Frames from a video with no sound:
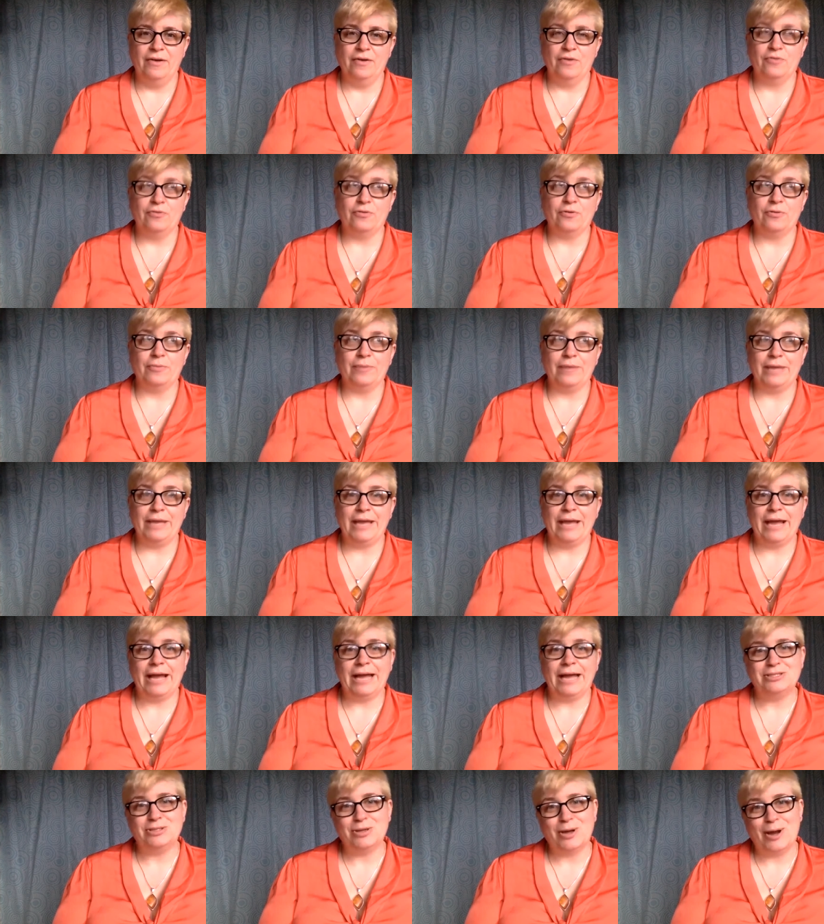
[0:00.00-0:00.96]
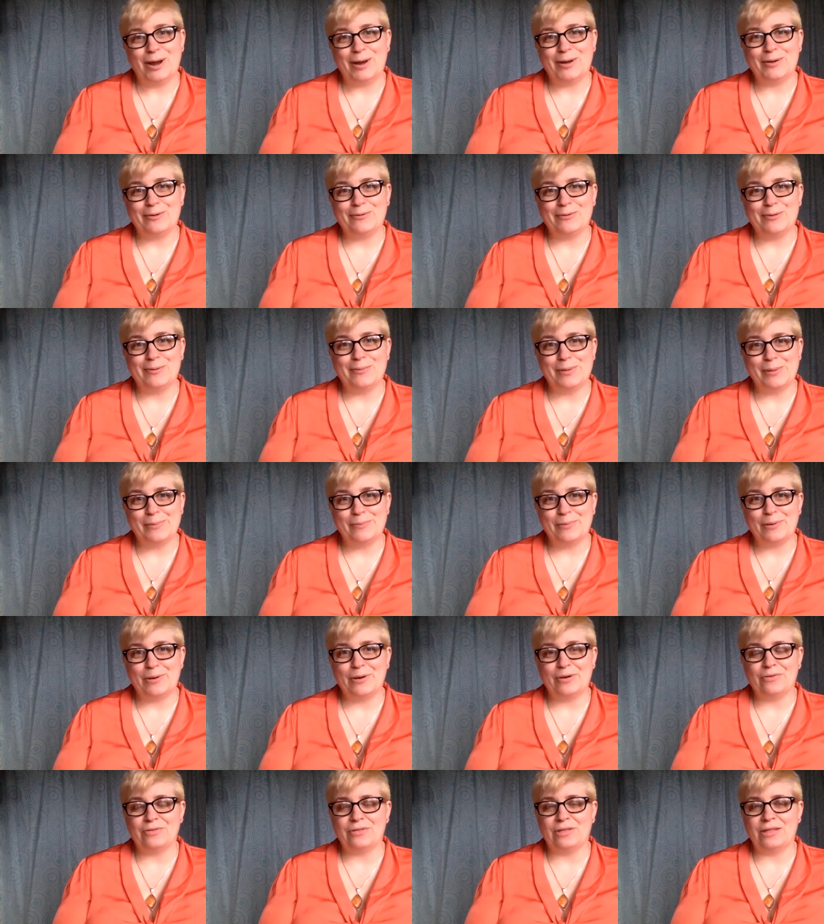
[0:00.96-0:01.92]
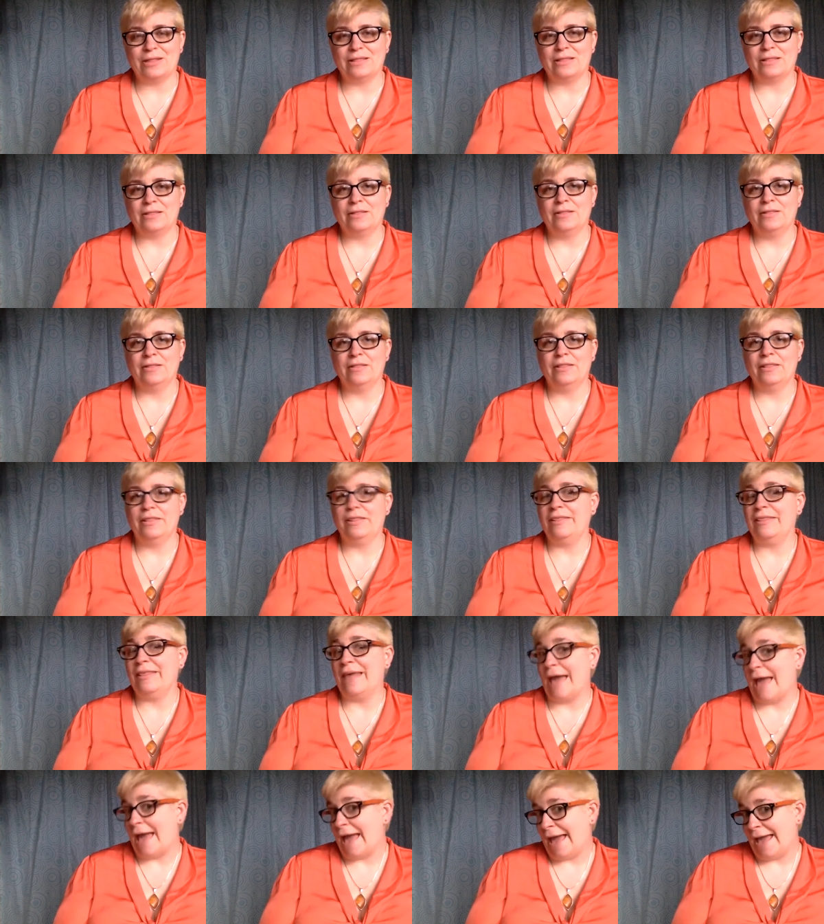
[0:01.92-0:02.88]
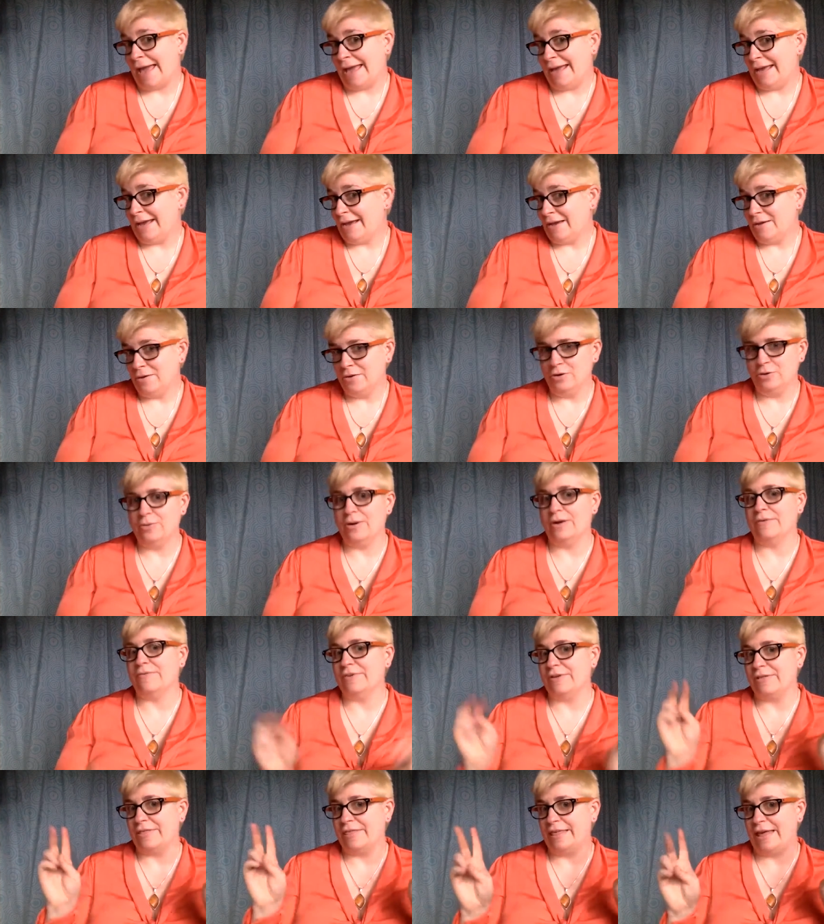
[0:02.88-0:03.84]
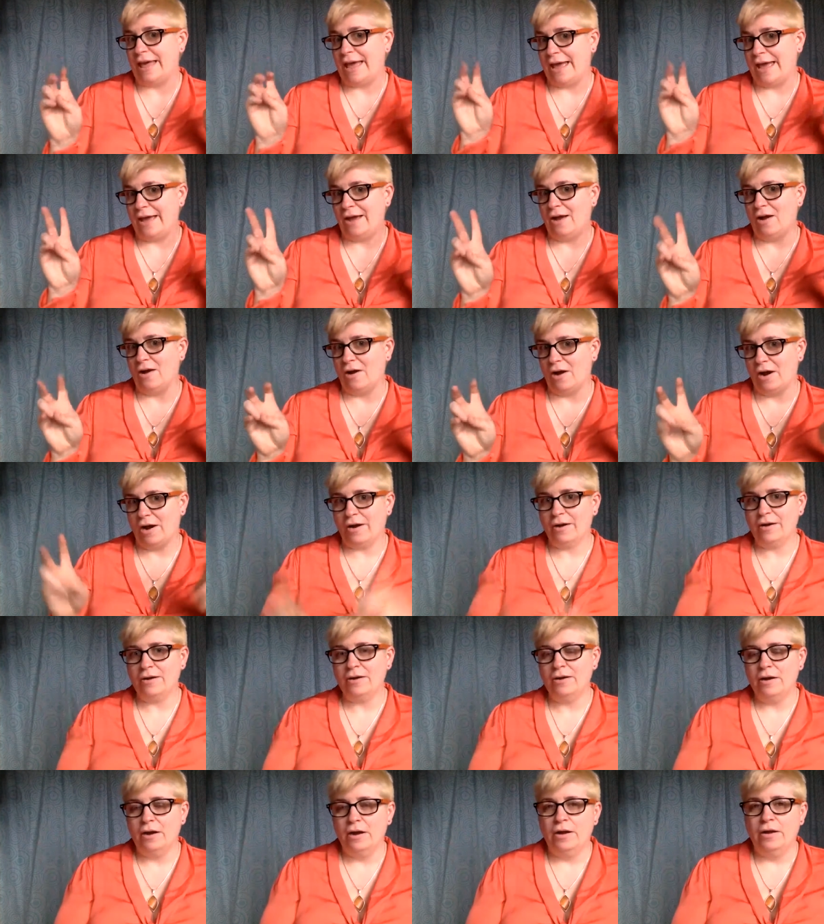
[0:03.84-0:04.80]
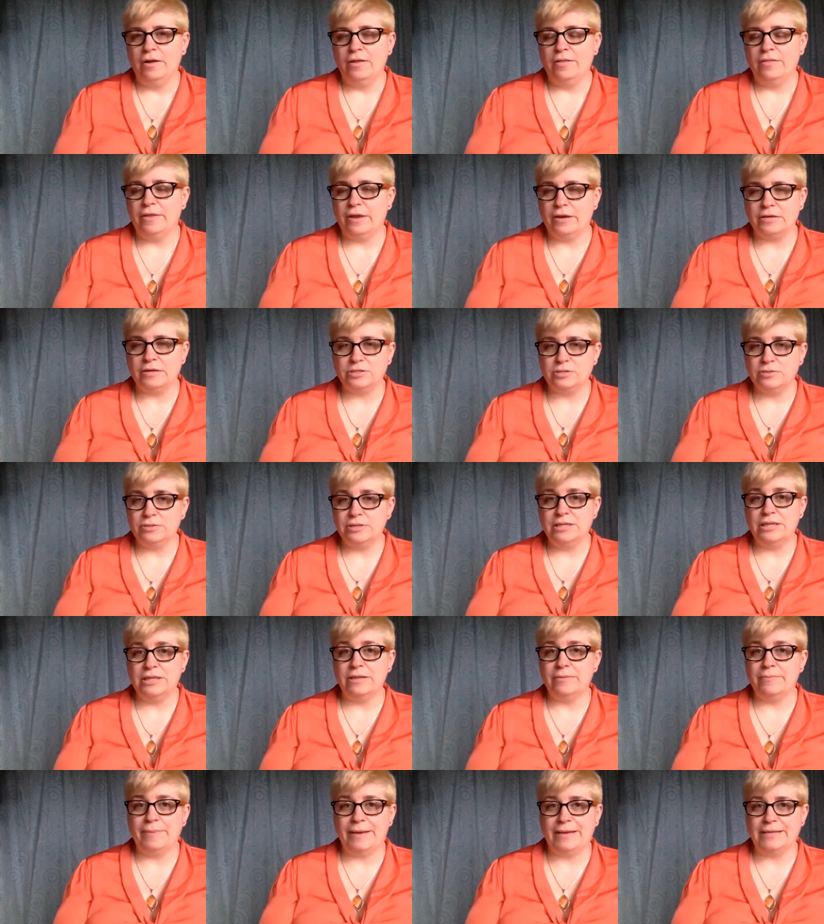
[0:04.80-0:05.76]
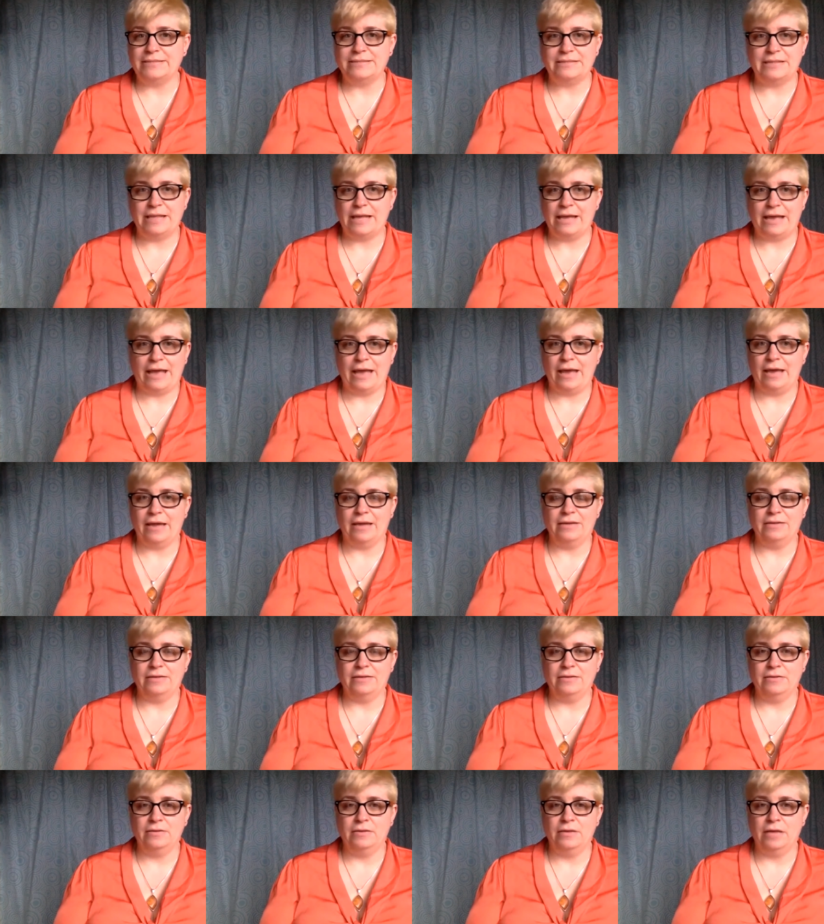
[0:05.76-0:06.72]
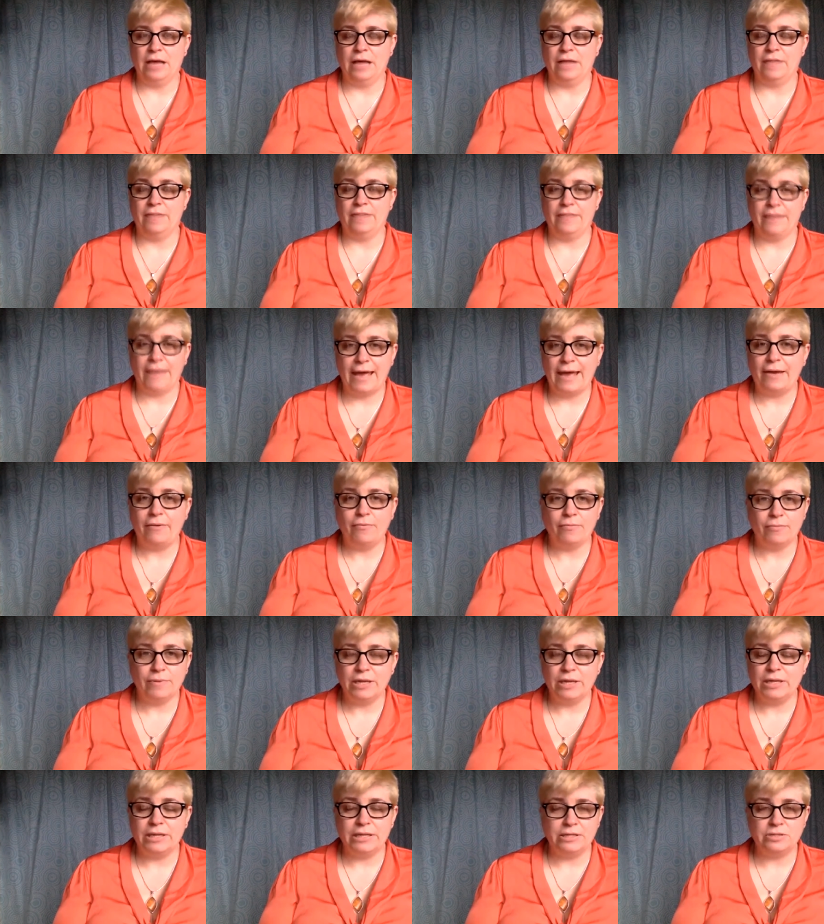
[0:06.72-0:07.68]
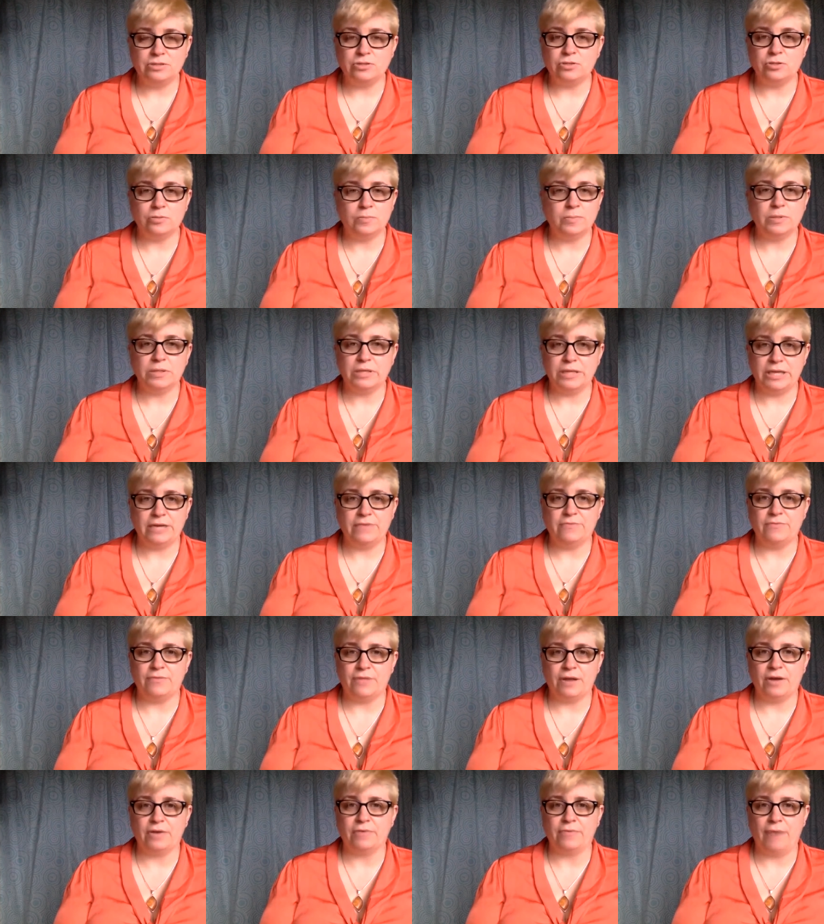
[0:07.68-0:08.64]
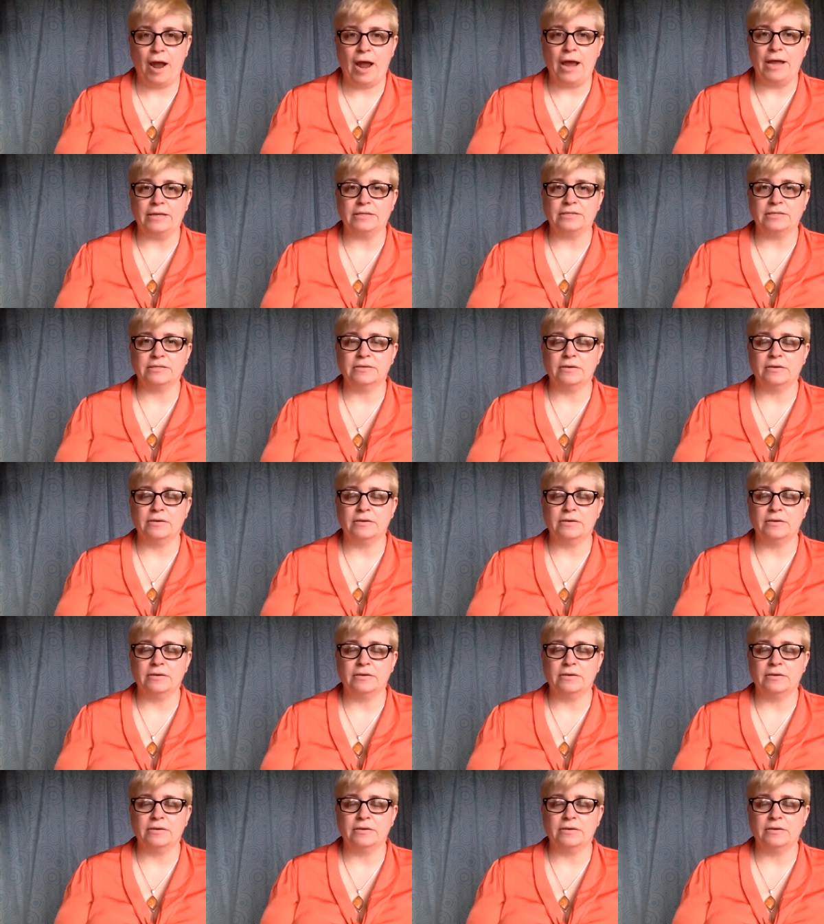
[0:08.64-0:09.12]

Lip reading: For me, I try to remember that they, whoever they are, they're doing the best they can, and they really do believe they're right.